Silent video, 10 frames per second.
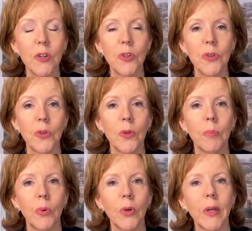to the
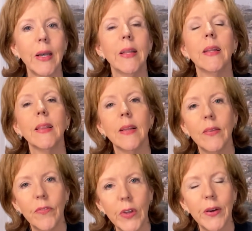book, and then the
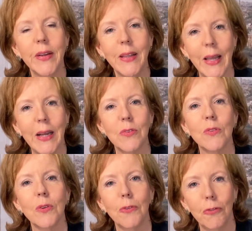very
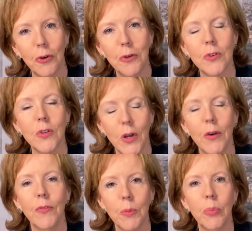last verse
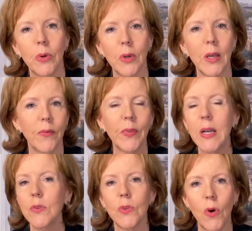of the book. If
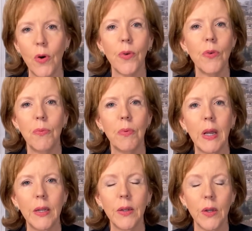that's all you
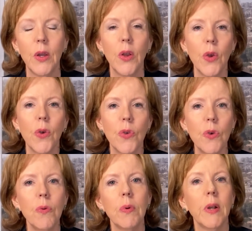read,
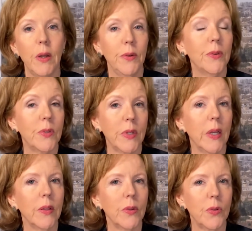you would
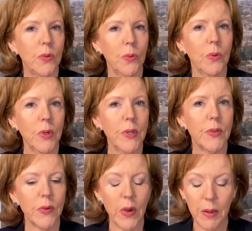understand the story.
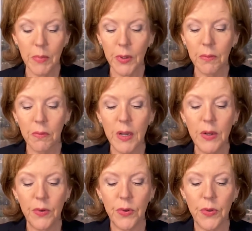So I'm going to
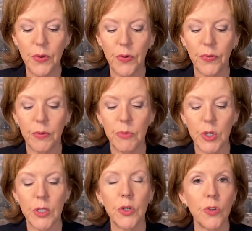read to you from
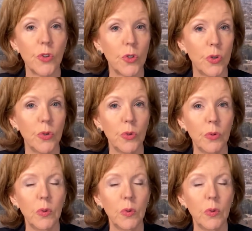Judges 2,